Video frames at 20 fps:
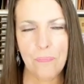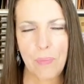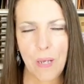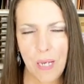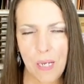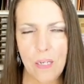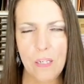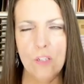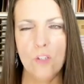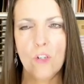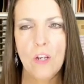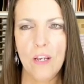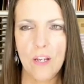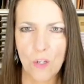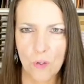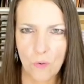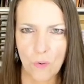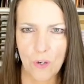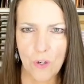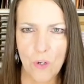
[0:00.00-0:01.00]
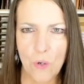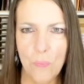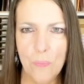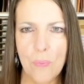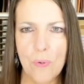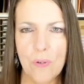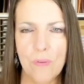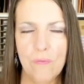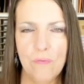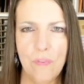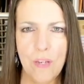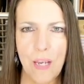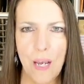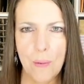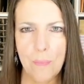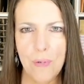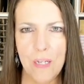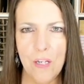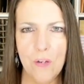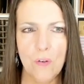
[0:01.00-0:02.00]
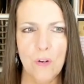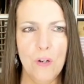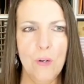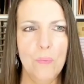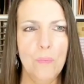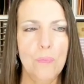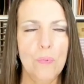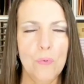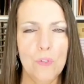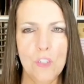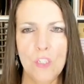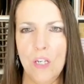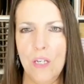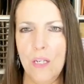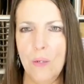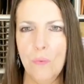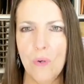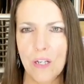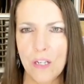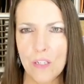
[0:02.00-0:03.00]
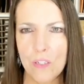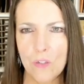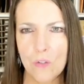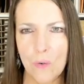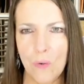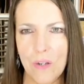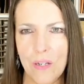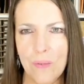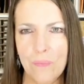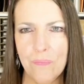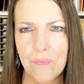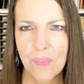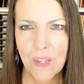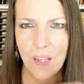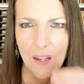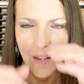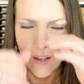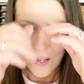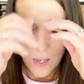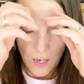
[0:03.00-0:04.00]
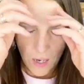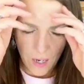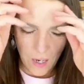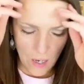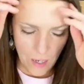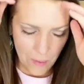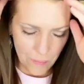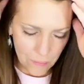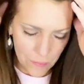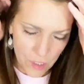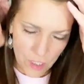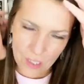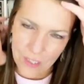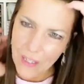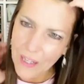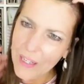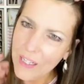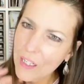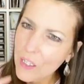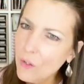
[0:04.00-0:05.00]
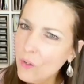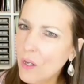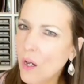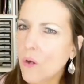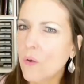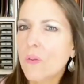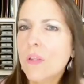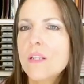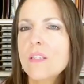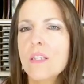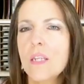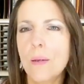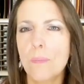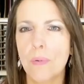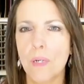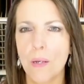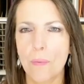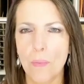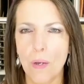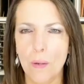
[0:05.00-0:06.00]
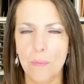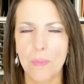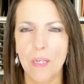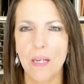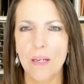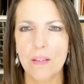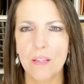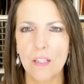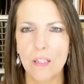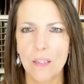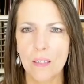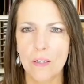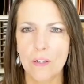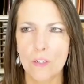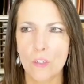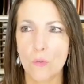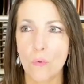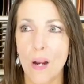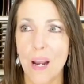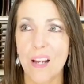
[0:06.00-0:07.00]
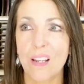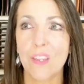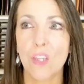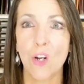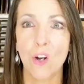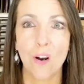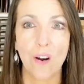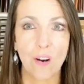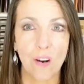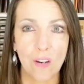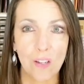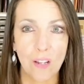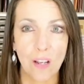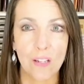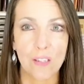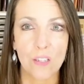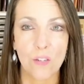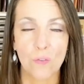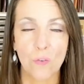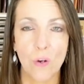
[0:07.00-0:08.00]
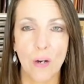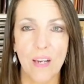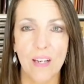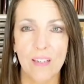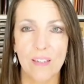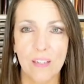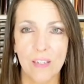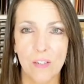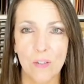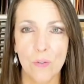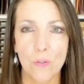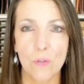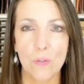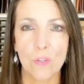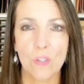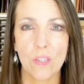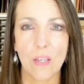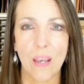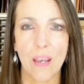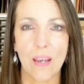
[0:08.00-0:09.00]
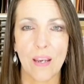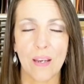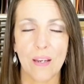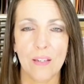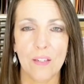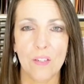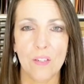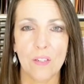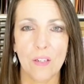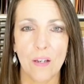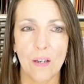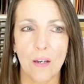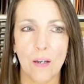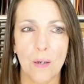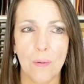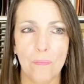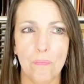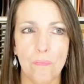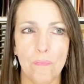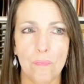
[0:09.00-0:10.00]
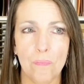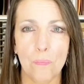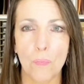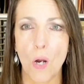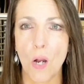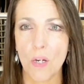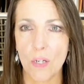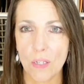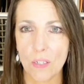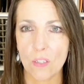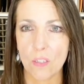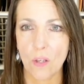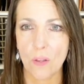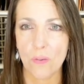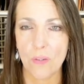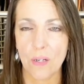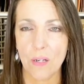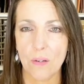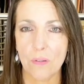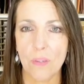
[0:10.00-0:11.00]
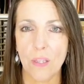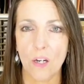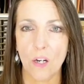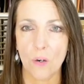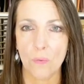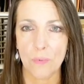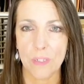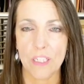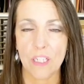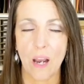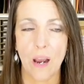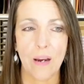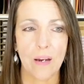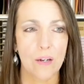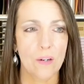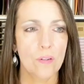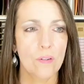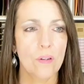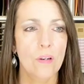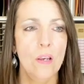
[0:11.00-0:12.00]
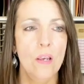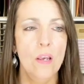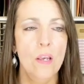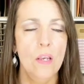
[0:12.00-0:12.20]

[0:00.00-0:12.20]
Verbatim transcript: page and group, VIP group, which anyone can join. Um, just letting you know that Stampin' Up! updated the clearance rack. There are lots of great deals and um, products on there that are retired.